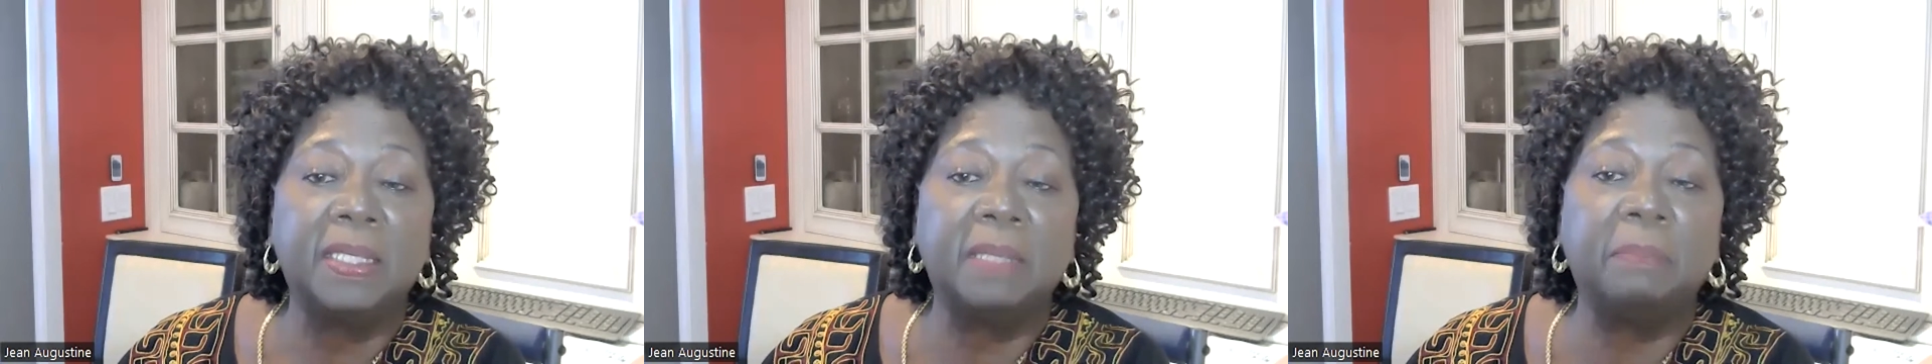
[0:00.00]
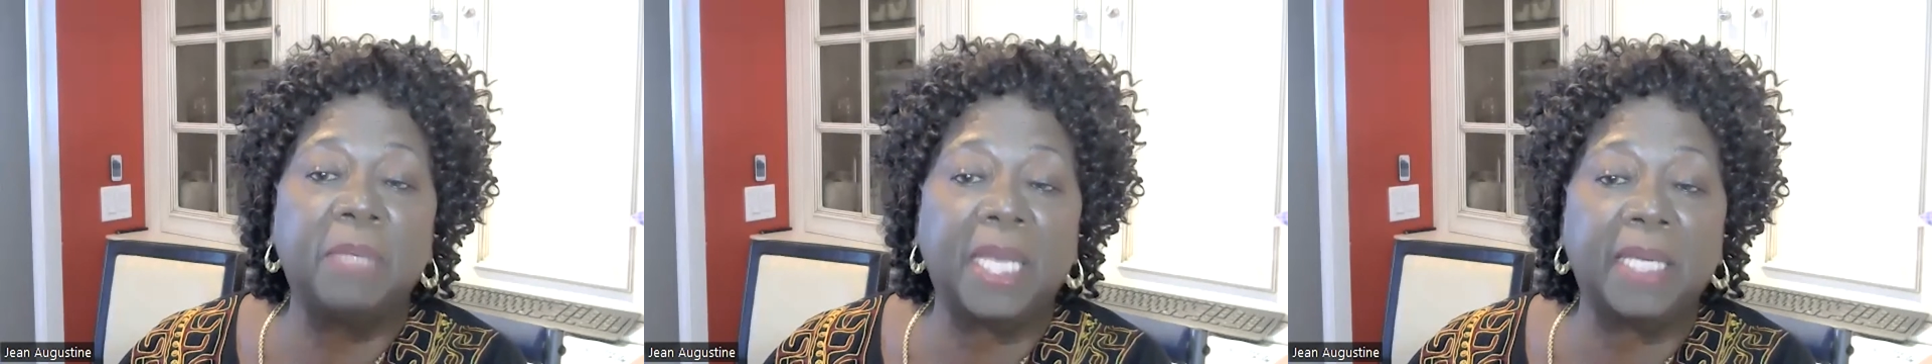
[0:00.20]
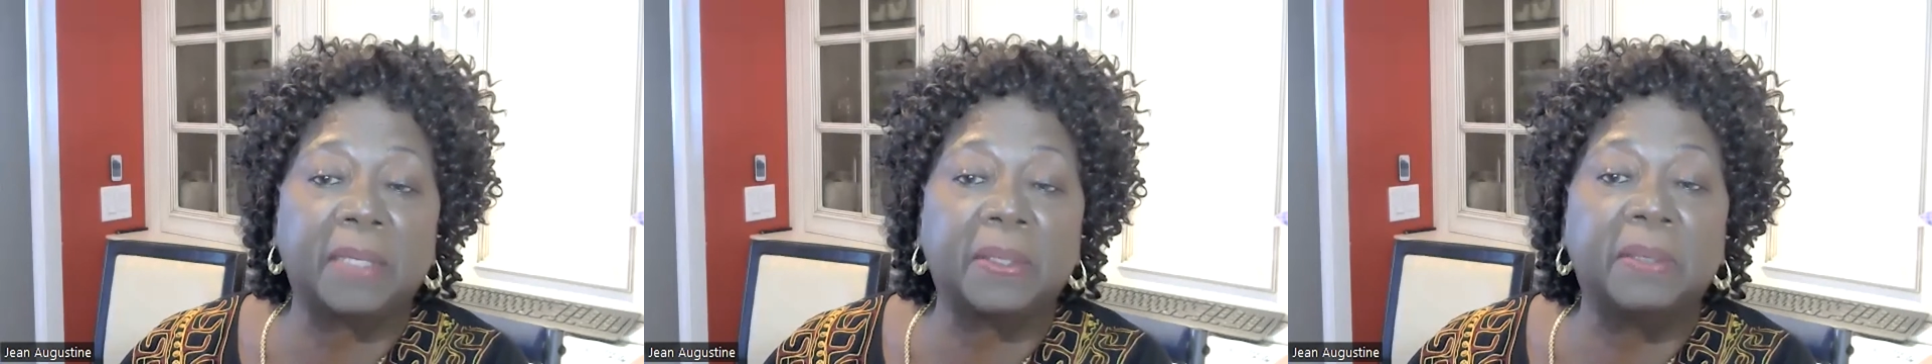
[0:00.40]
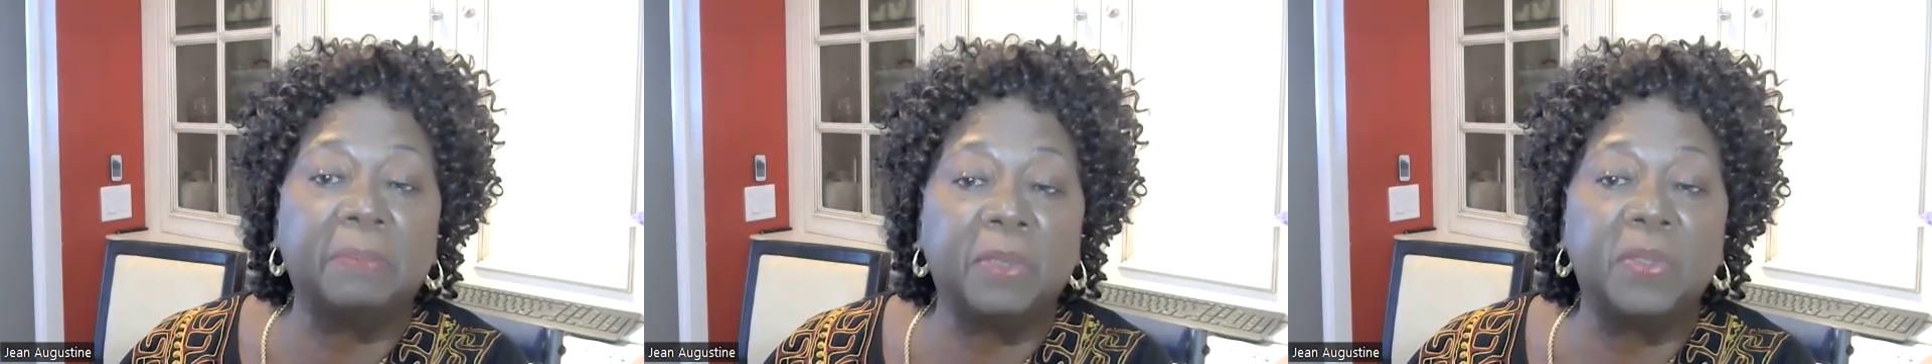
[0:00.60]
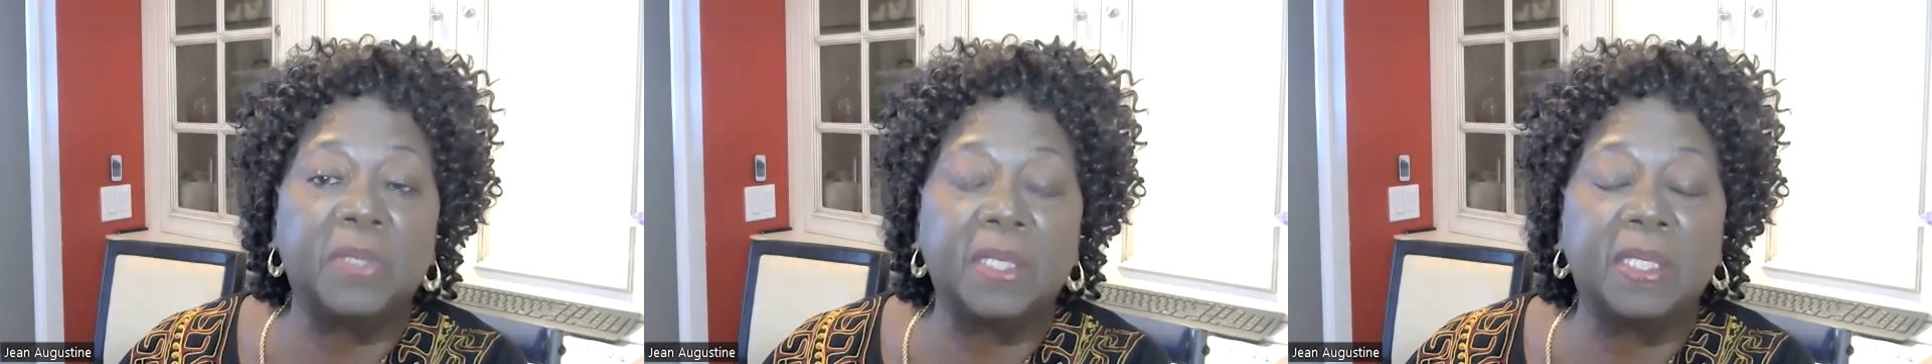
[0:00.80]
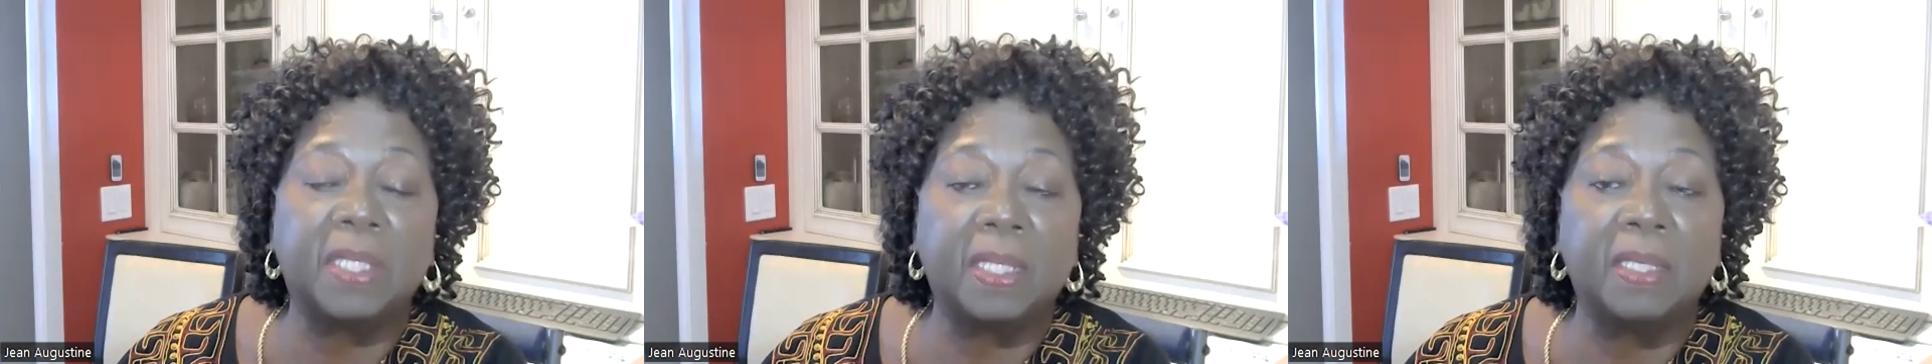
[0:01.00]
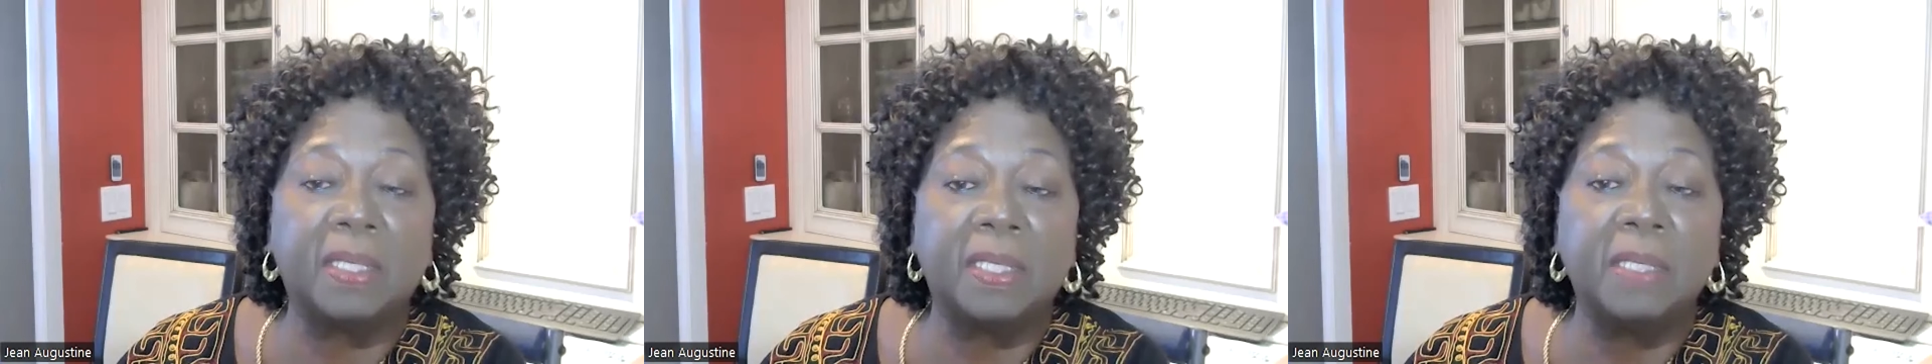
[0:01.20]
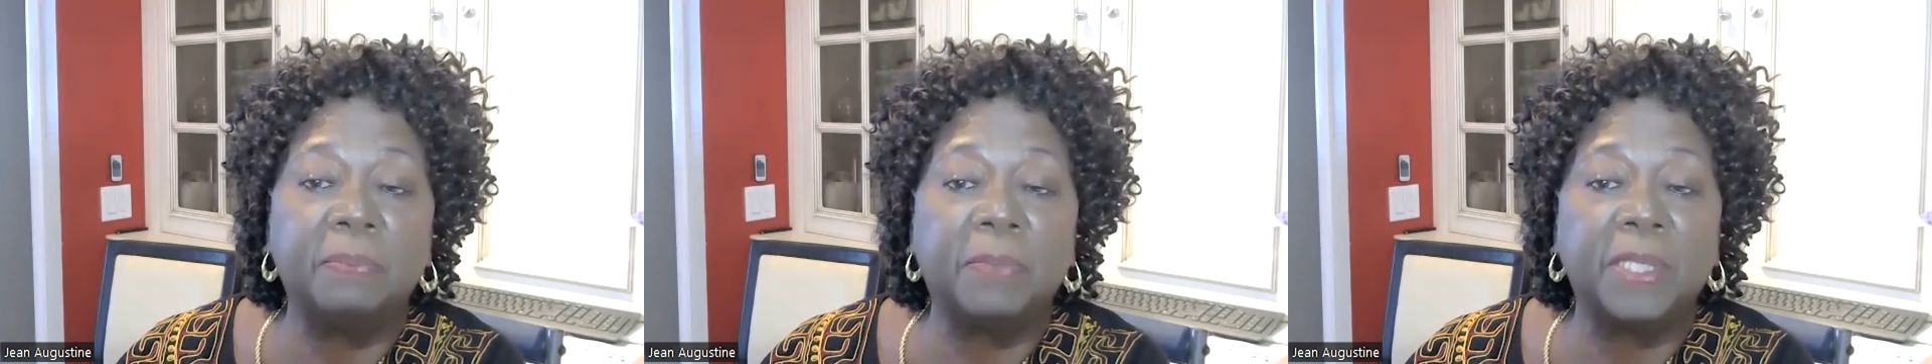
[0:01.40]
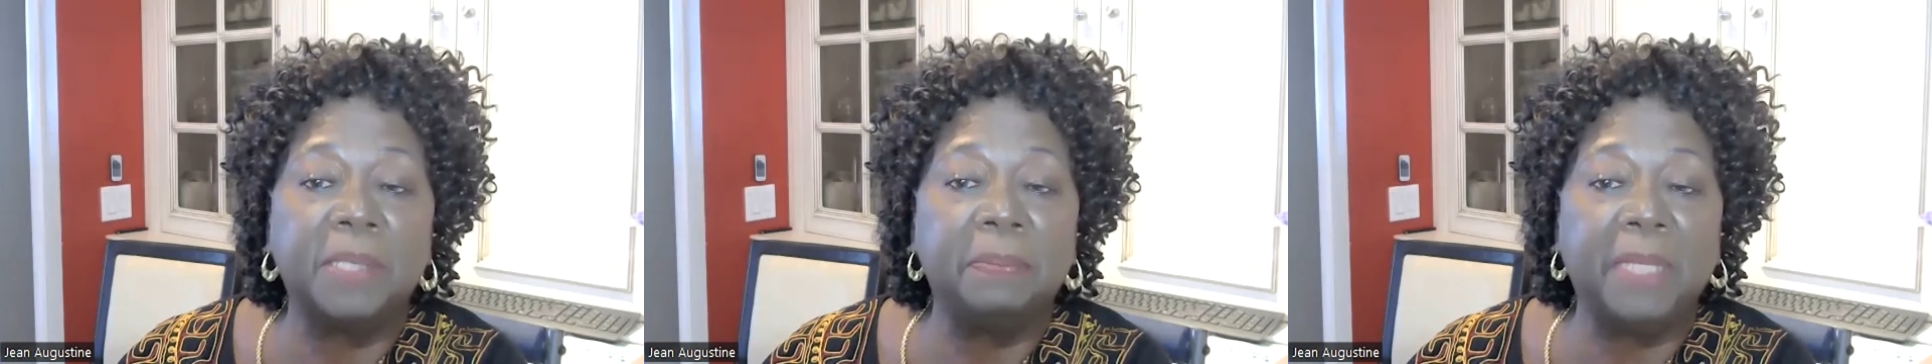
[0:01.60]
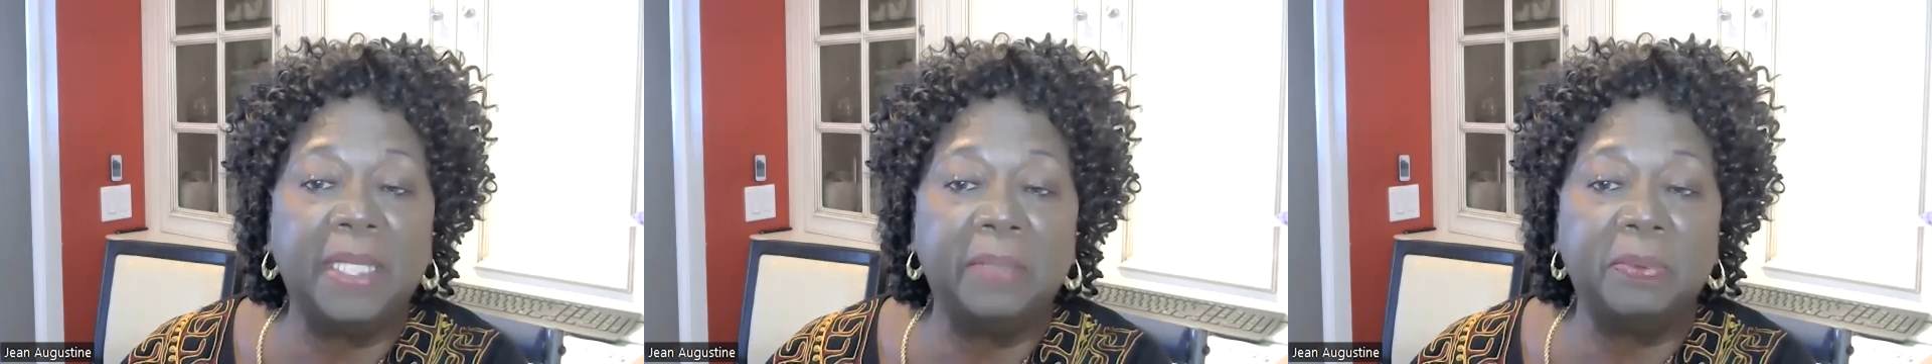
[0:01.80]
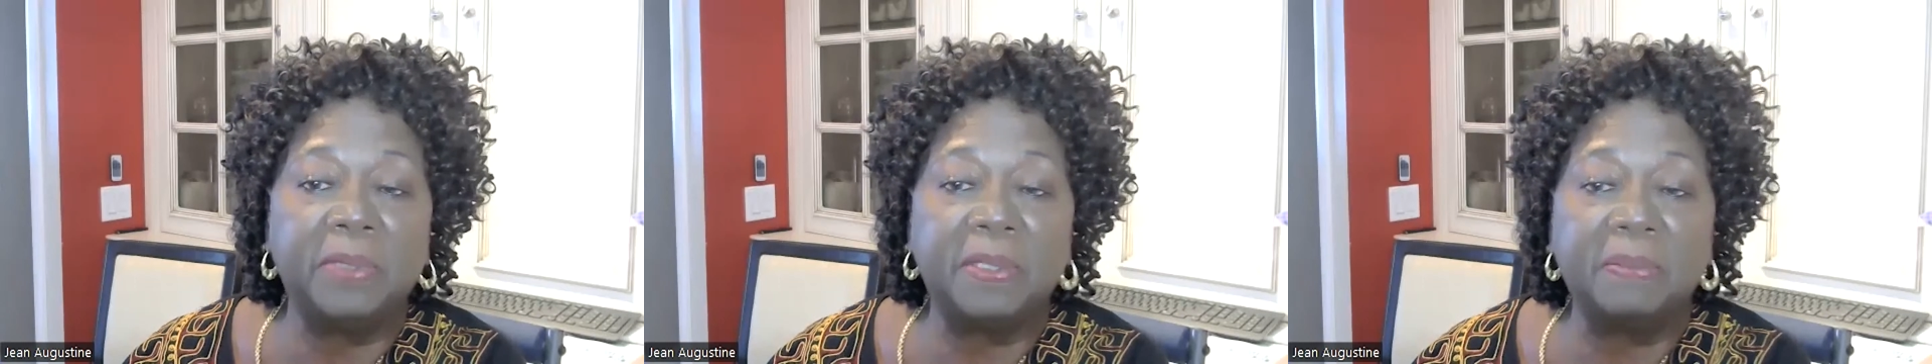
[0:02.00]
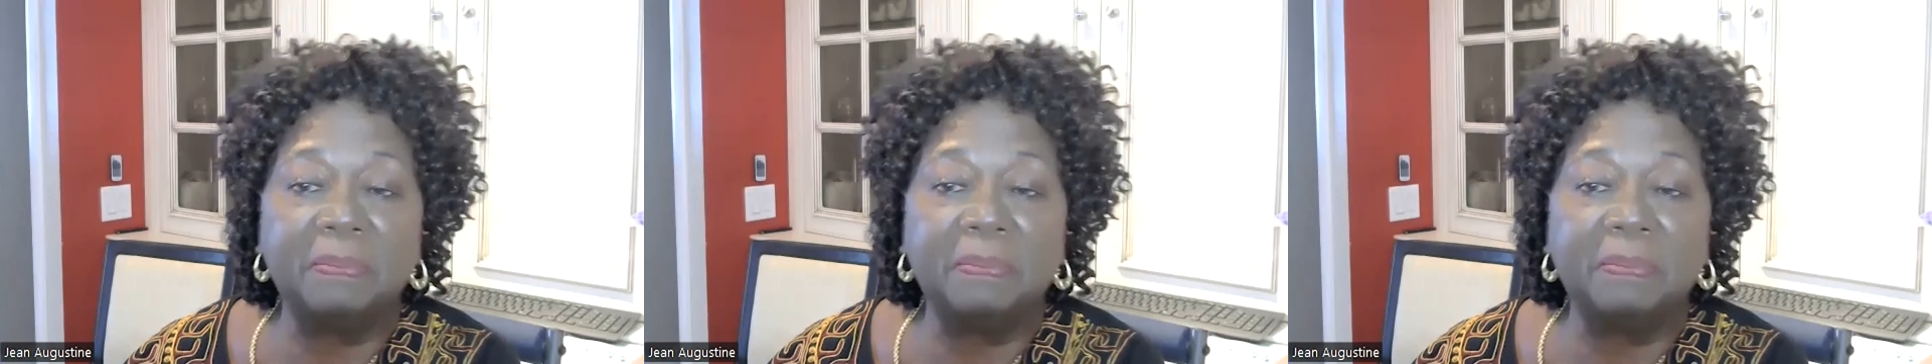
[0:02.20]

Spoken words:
Black community cared deeply about.